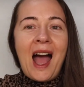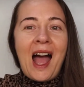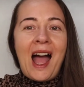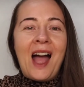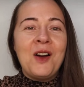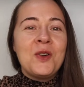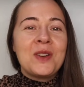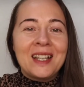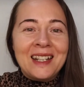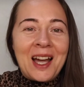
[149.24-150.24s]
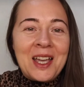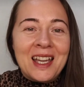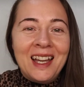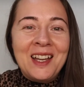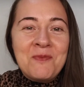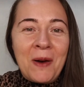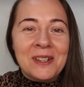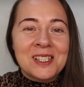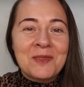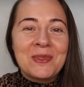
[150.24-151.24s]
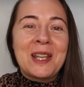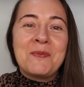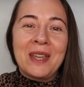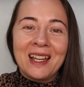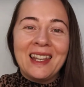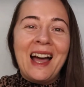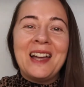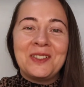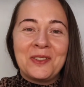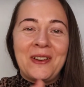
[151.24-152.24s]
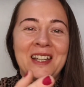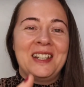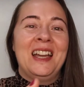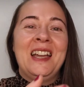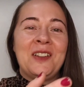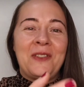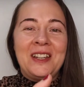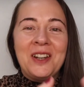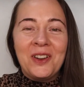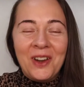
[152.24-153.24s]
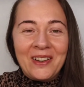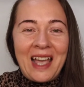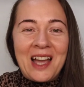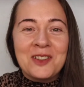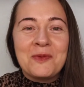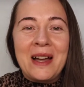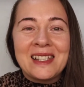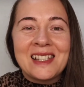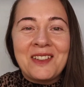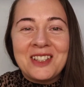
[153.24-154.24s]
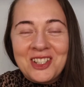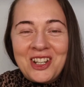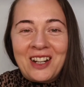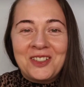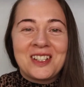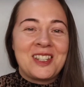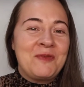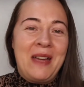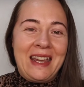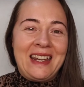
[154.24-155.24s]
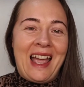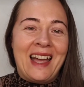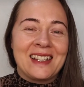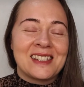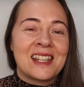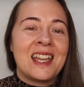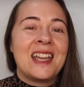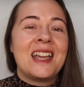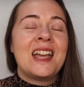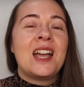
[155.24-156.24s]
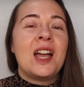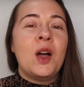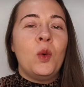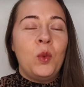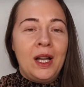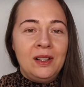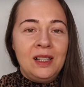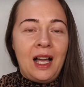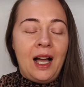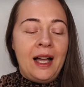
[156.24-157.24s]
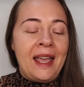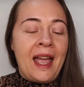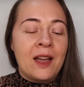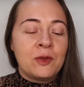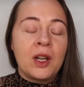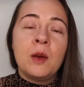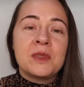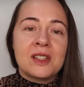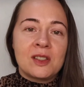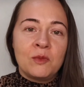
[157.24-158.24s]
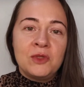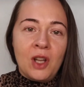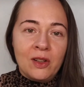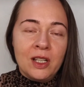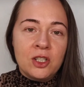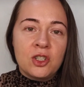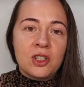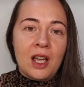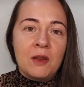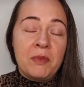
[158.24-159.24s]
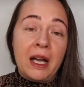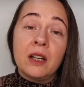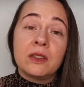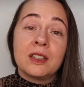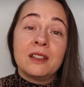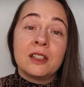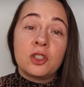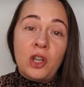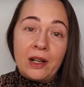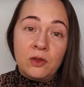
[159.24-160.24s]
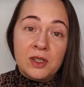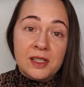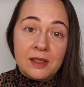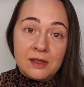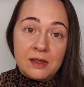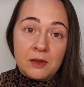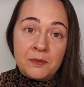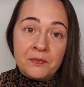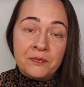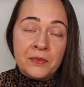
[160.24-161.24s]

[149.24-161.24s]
how can I possibly be alive if I no longer have my 7 chakras, you may ask? Well, I have come to some knowledge about the chakra system,